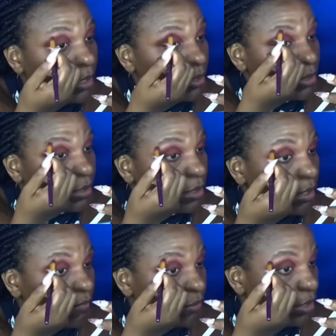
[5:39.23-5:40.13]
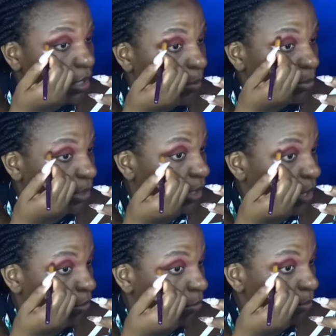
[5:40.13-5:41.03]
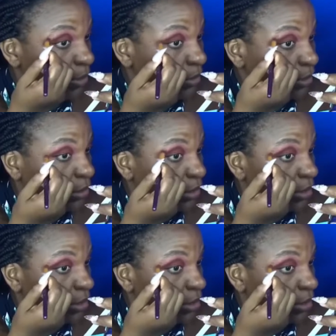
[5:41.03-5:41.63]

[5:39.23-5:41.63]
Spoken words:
That's definitely helping it out a bit.